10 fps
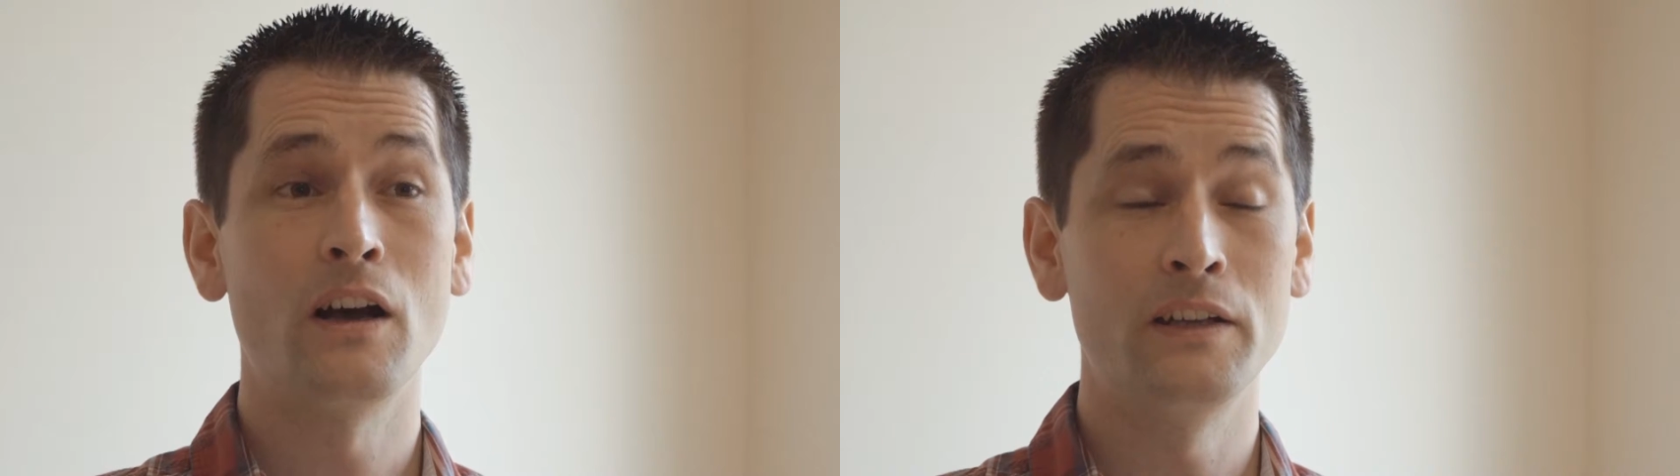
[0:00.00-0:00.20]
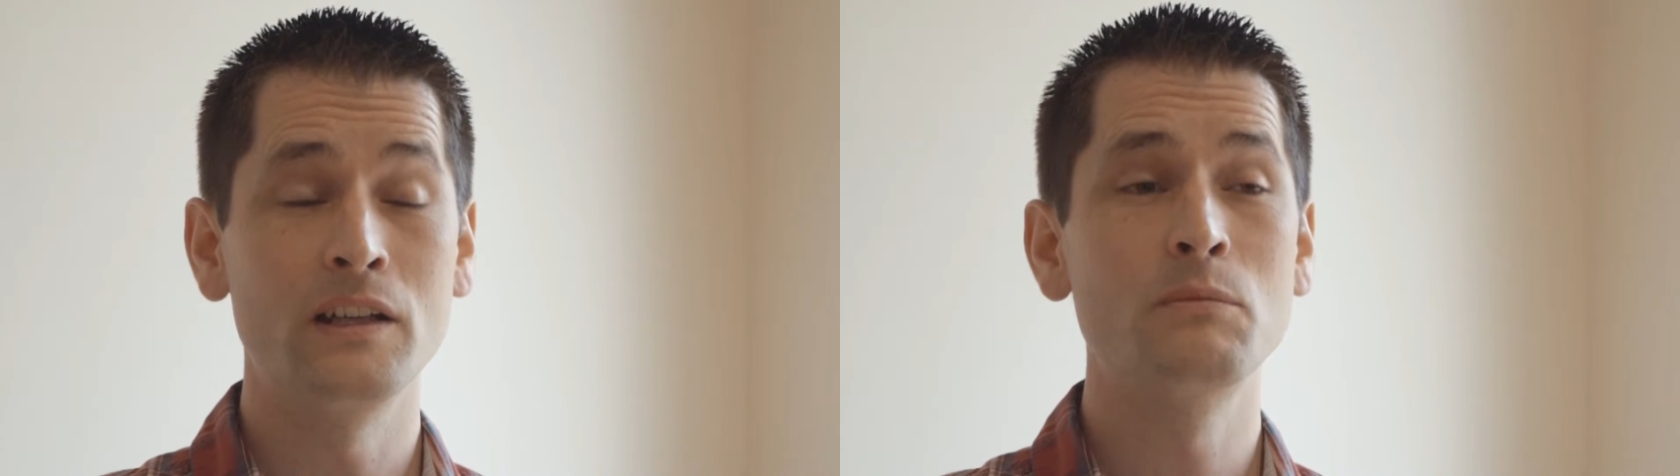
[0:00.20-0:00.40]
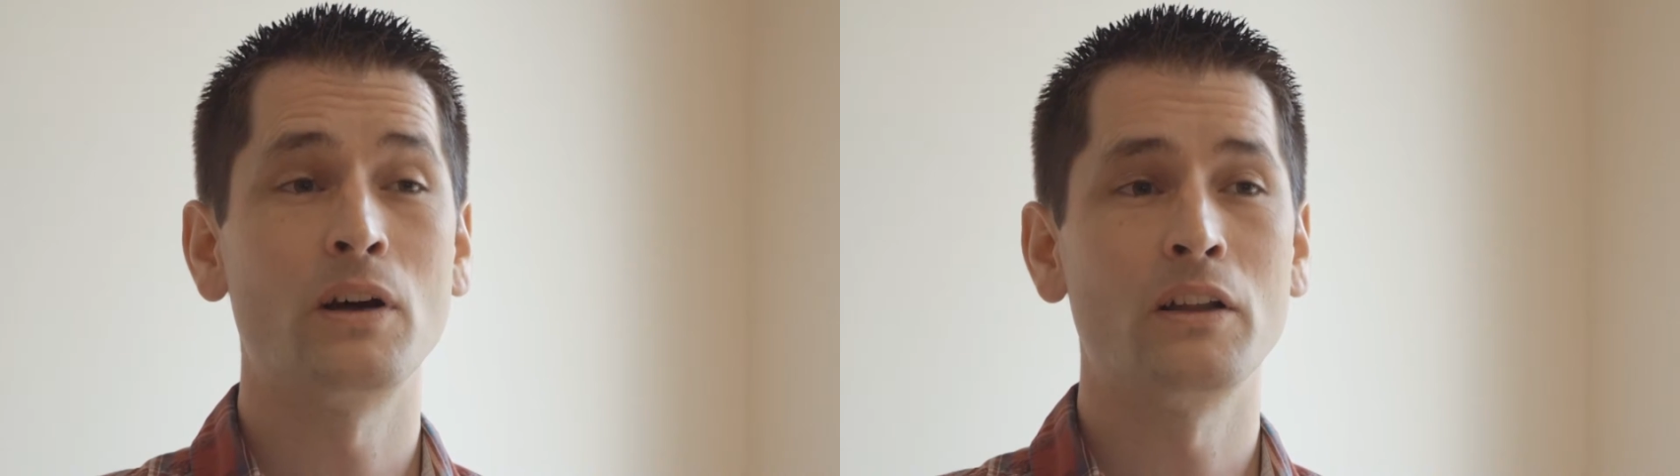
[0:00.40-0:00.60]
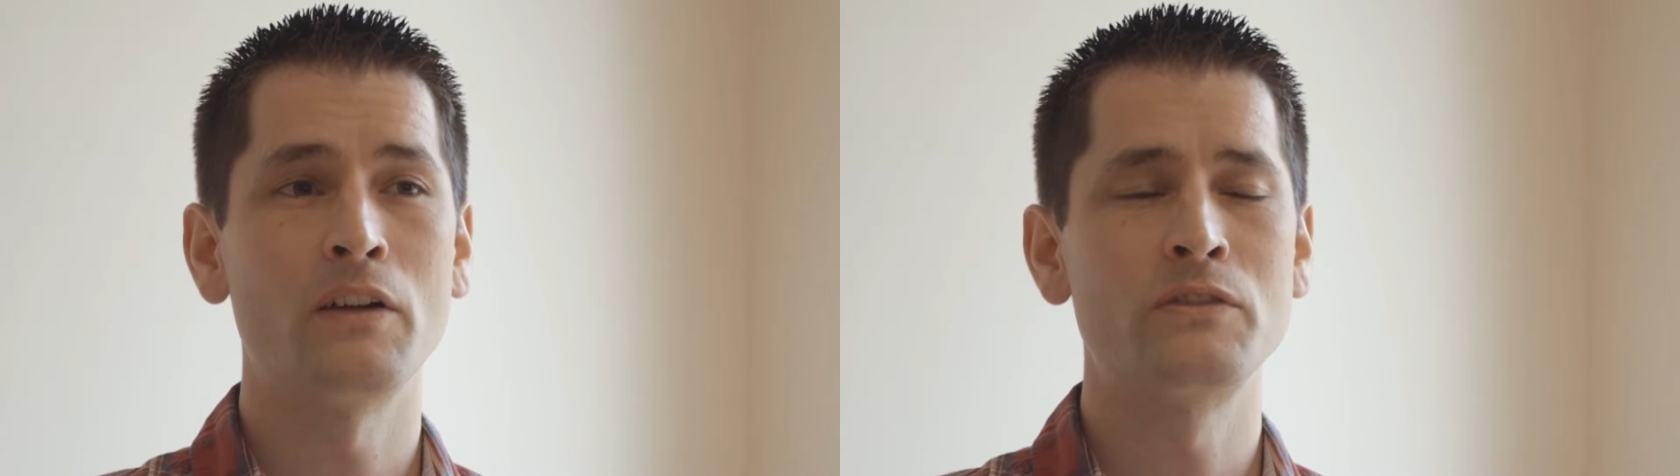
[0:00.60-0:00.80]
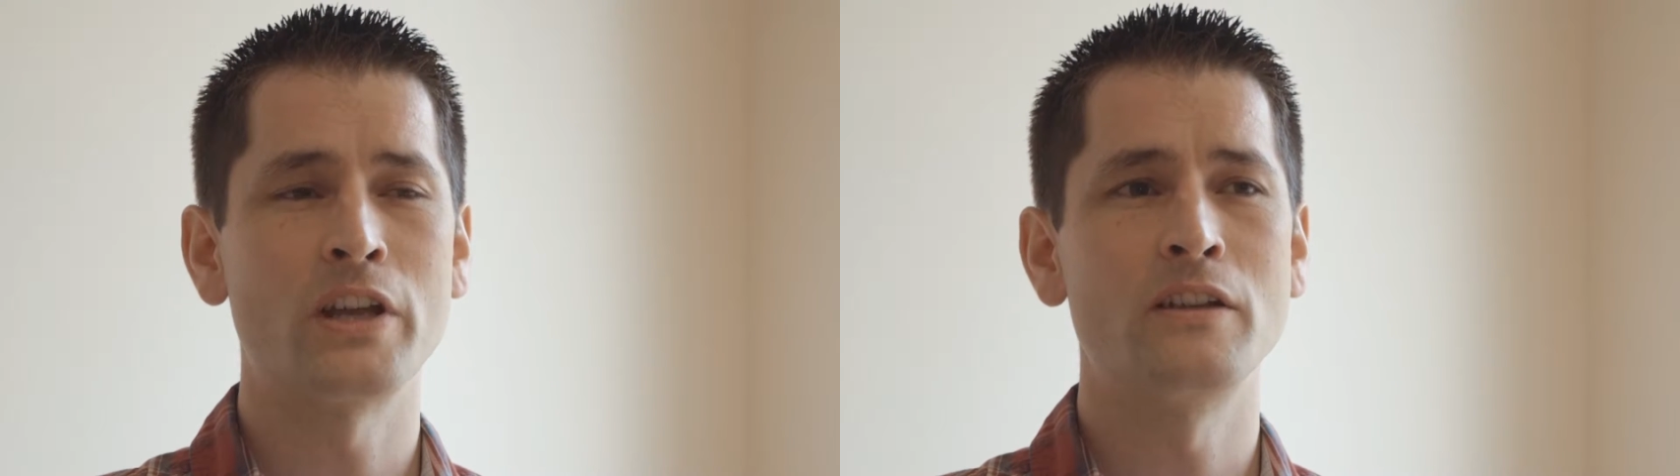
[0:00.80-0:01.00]
I need my
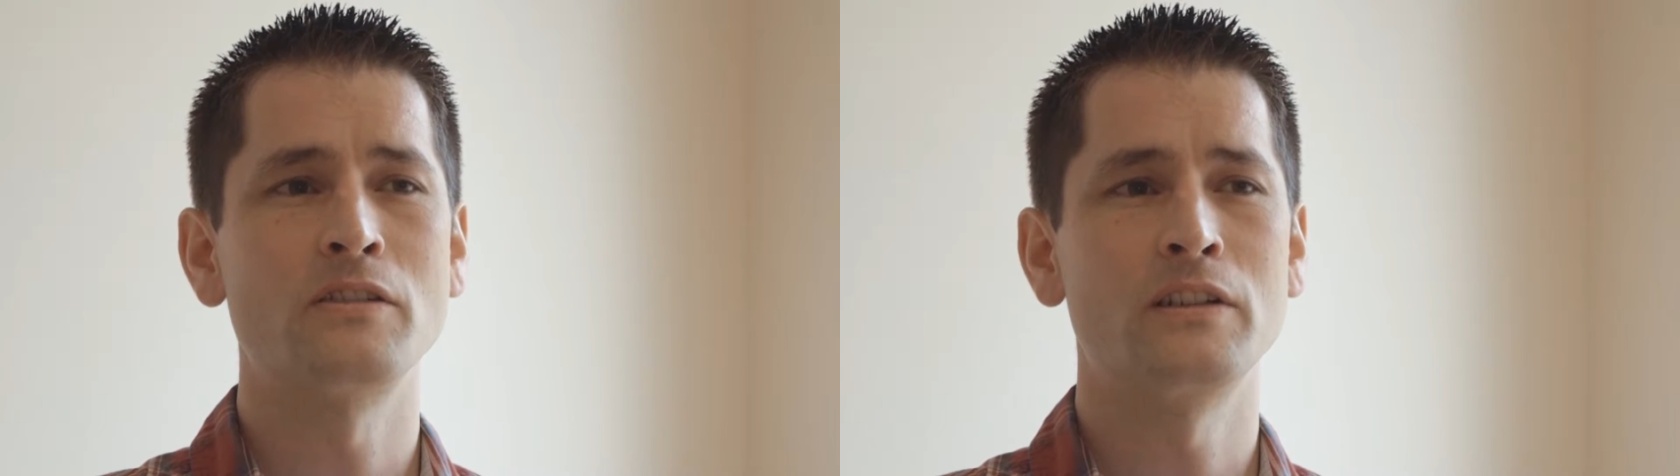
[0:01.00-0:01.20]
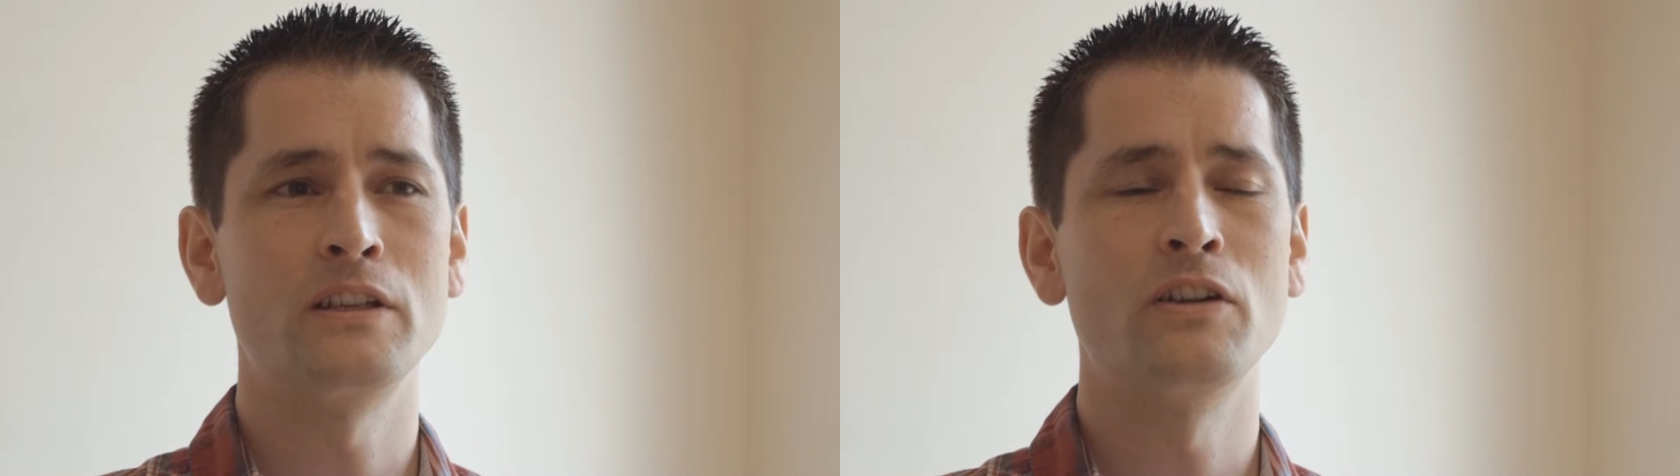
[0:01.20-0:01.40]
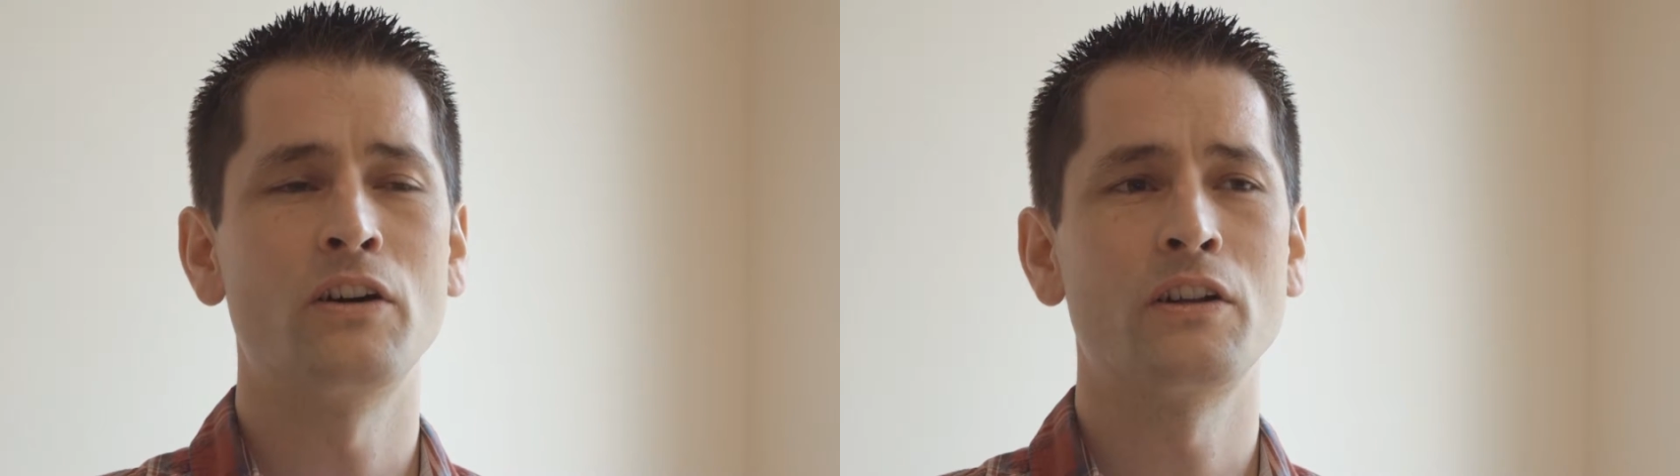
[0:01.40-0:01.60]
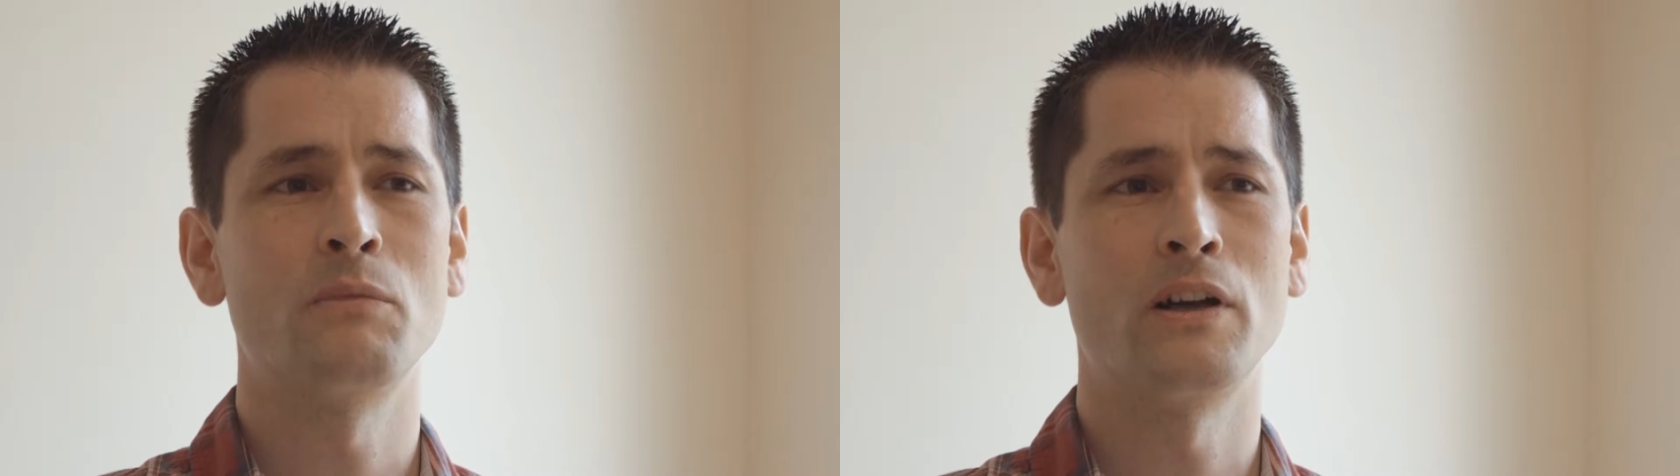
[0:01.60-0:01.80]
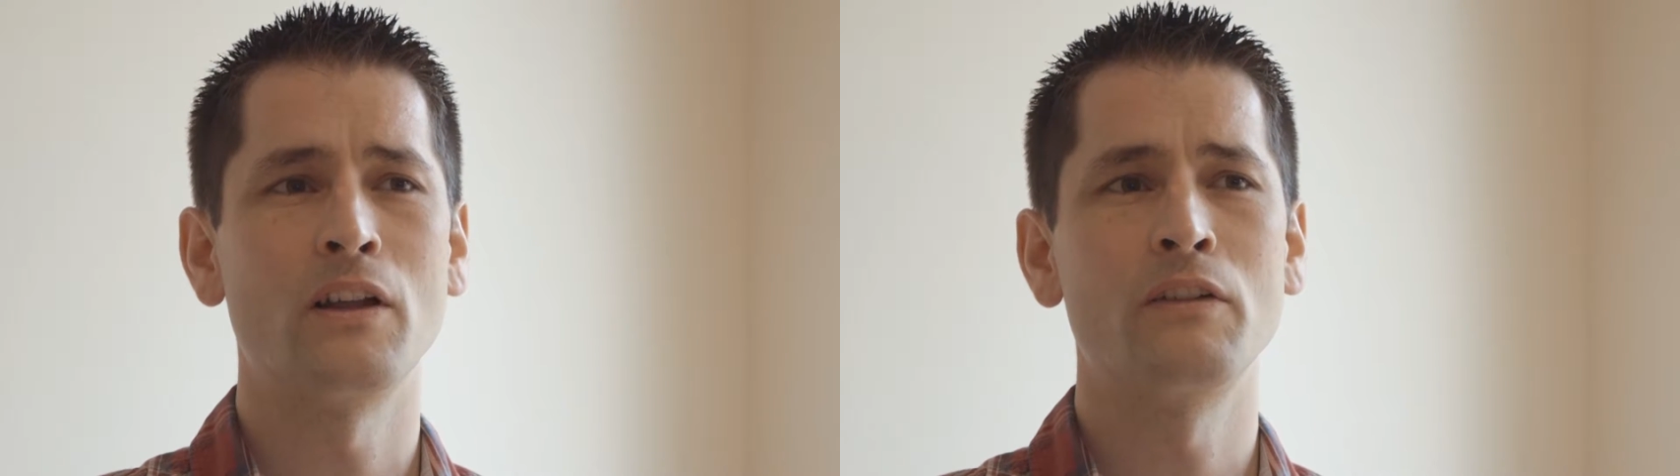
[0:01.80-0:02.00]
life changed, I need God in
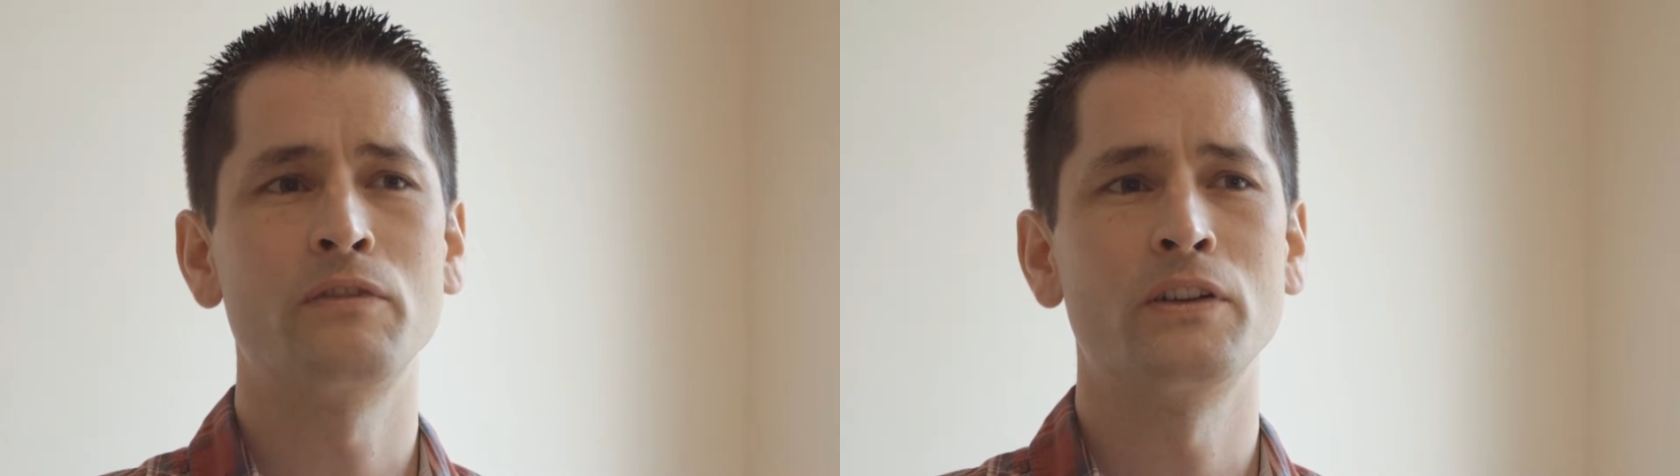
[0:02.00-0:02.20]
my life,